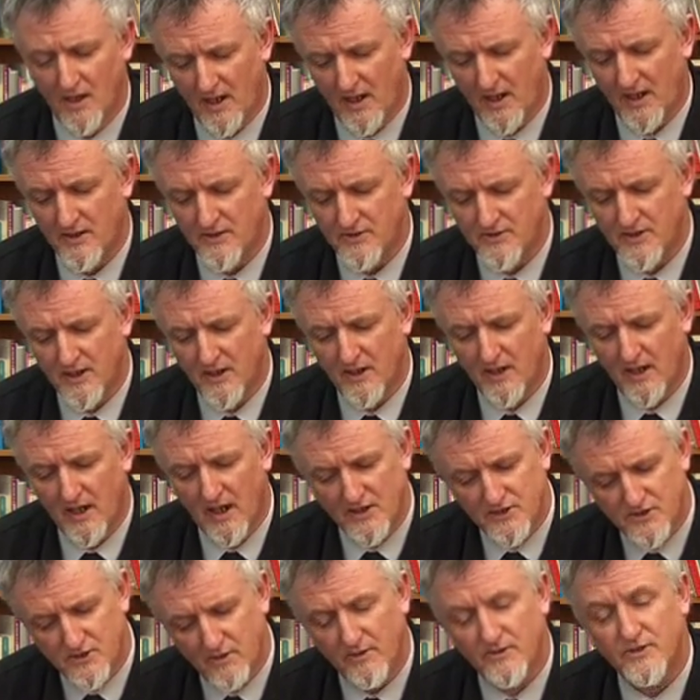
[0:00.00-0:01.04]
And
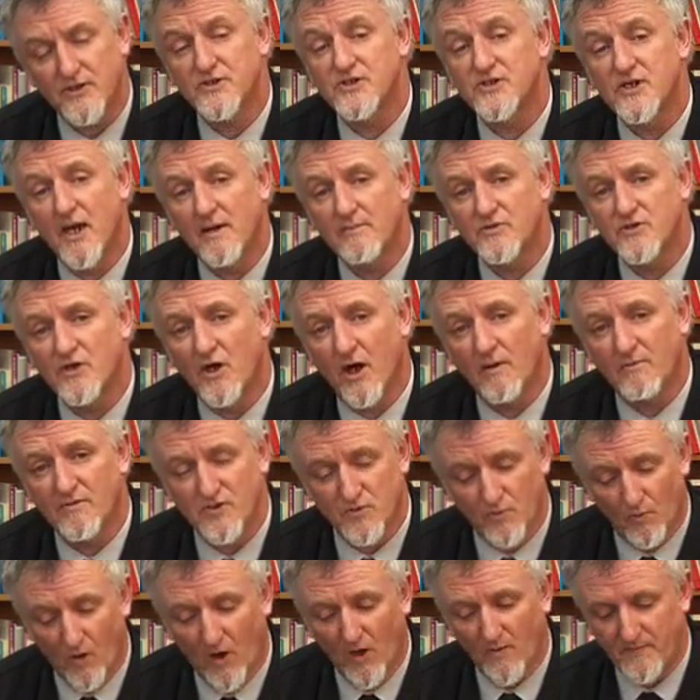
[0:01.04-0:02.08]
so at the same time as
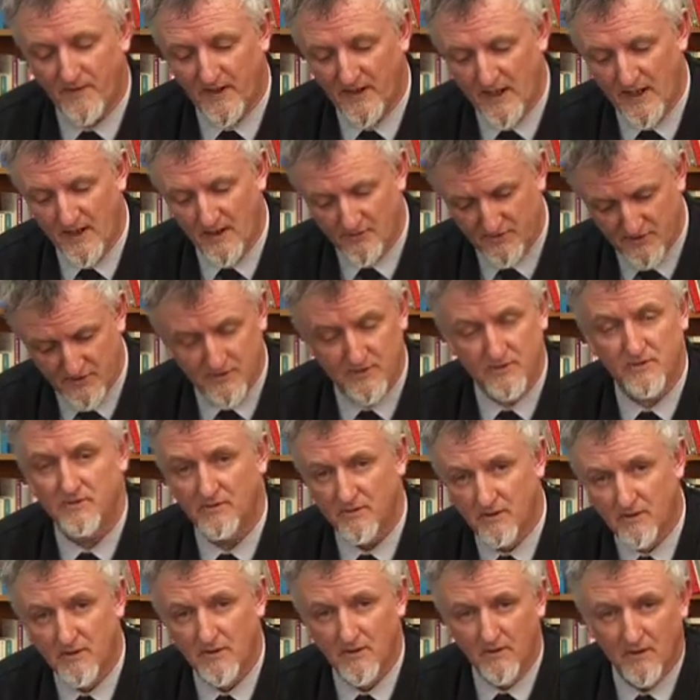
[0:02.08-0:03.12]
wiping out
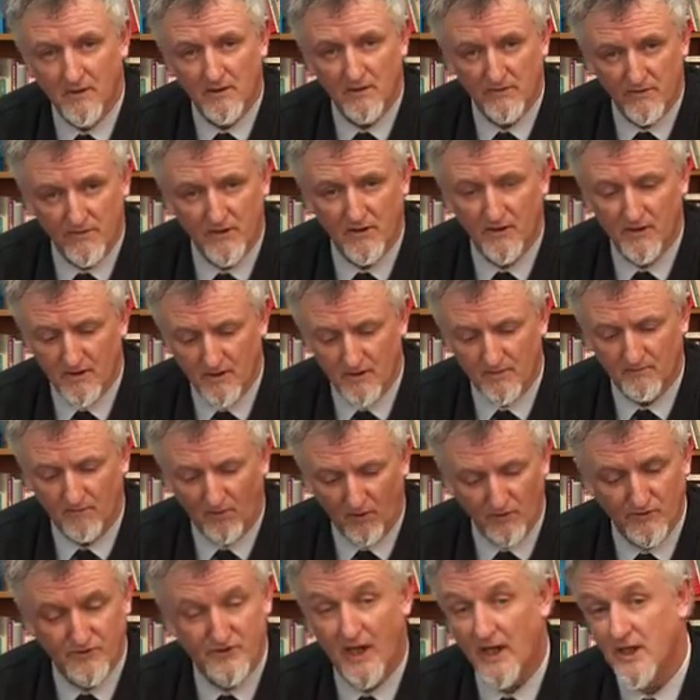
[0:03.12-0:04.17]
the
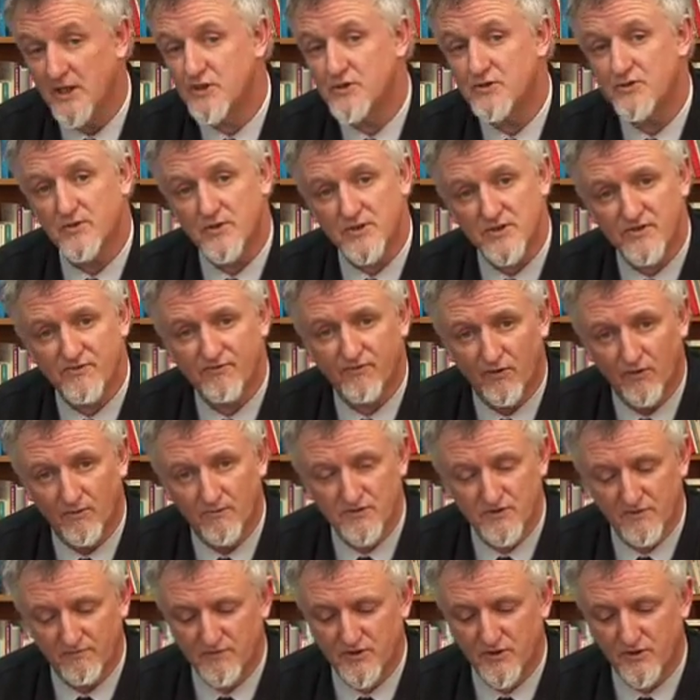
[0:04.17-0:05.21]
more dangerous
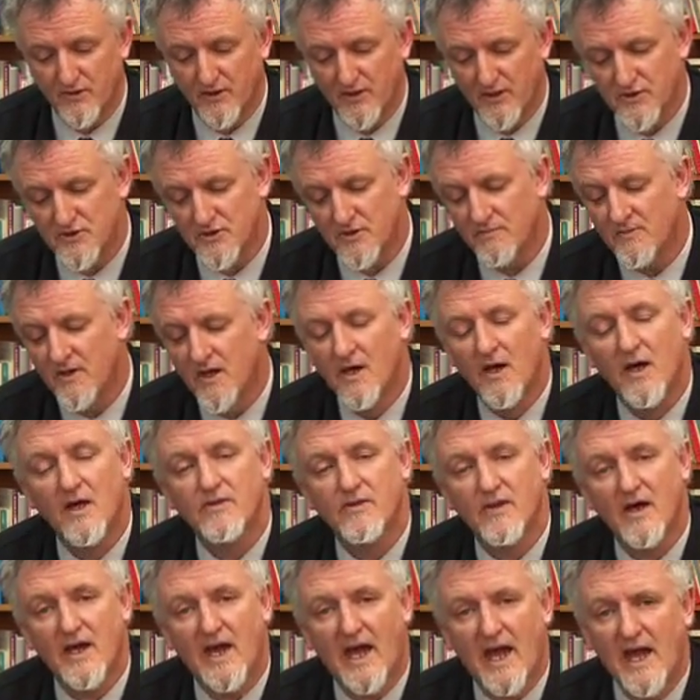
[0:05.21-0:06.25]
forms of Judaism,
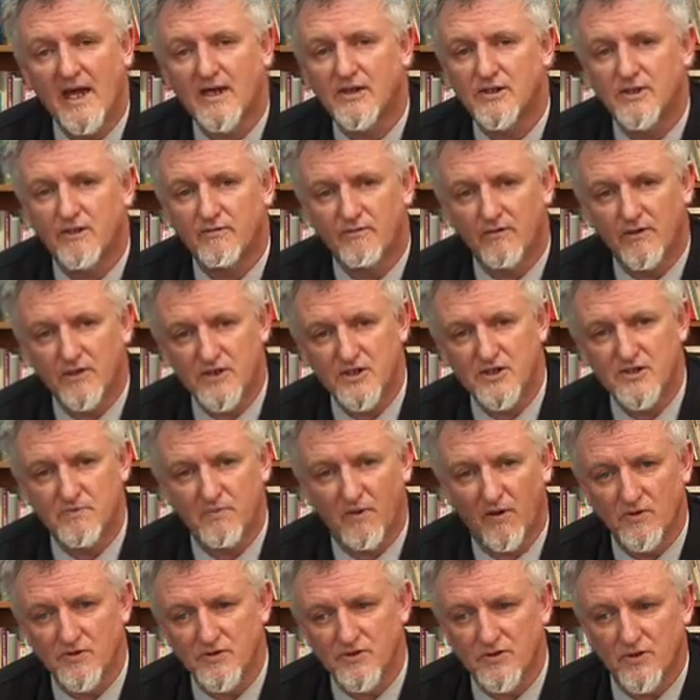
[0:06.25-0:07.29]
they actively
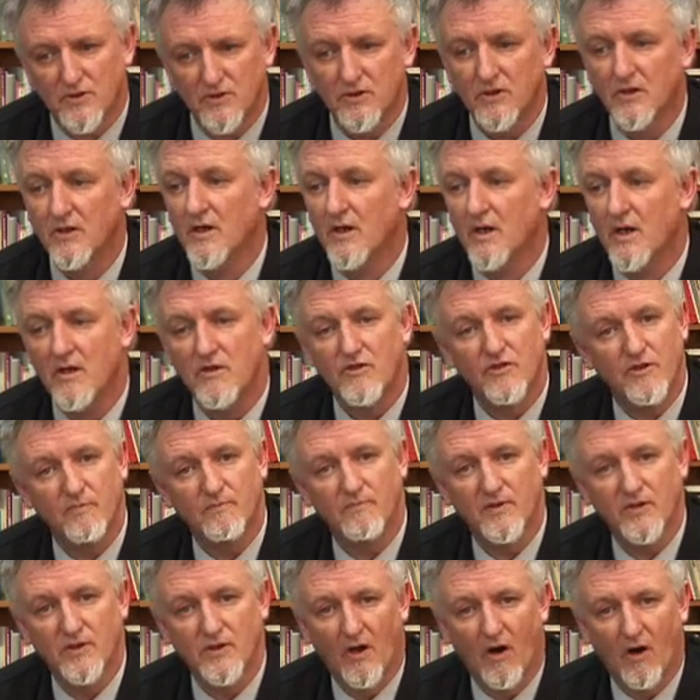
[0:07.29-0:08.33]
sponsored the
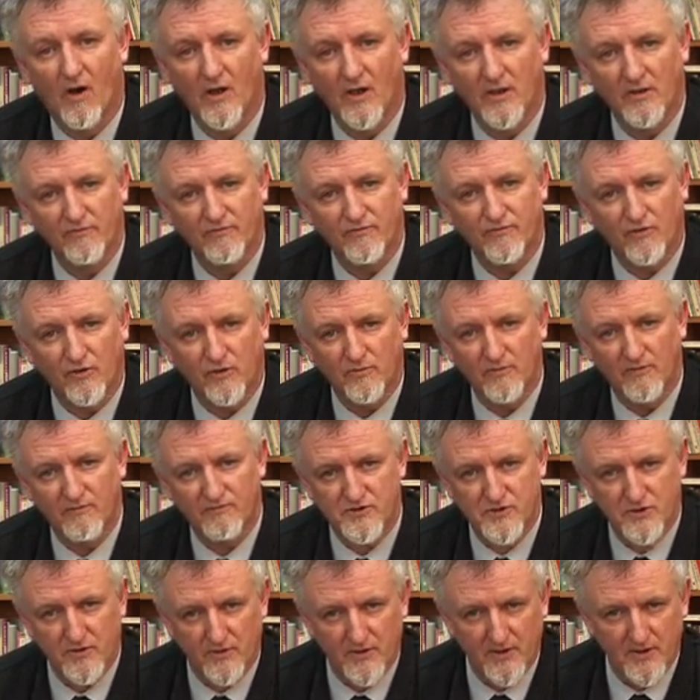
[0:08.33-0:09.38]
benign form of
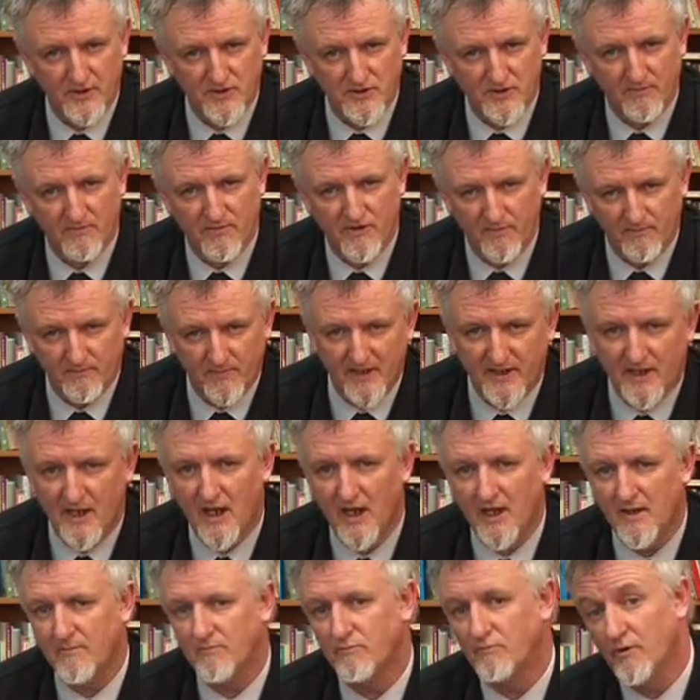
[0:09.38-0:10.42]
Judaism that
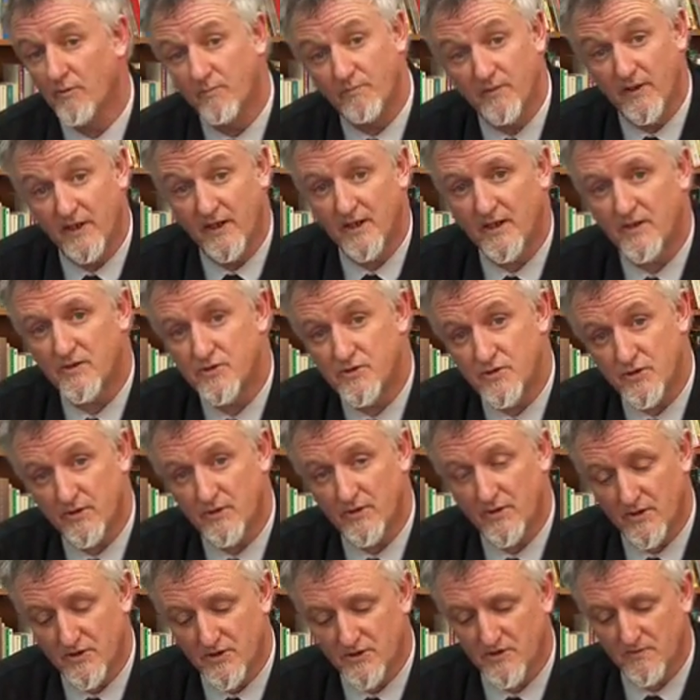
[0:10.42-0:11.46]
became Rabbinic
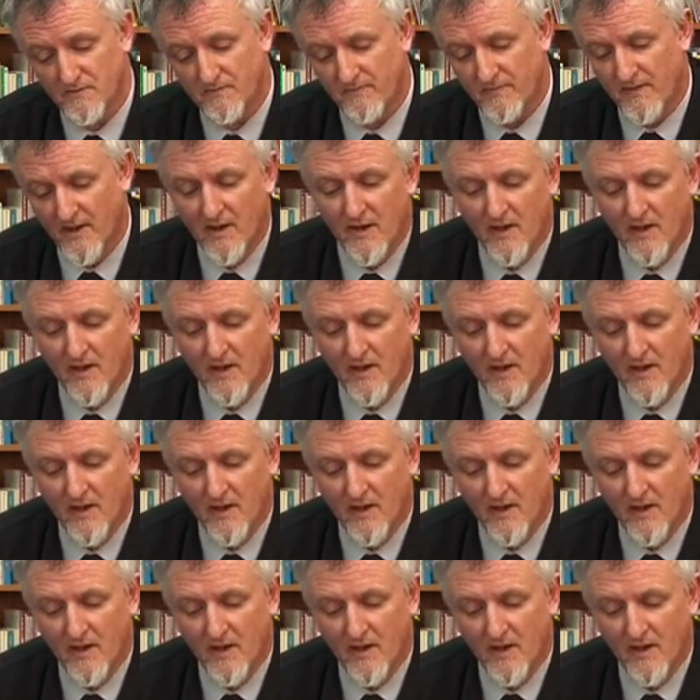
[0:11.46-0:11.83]
Judaism.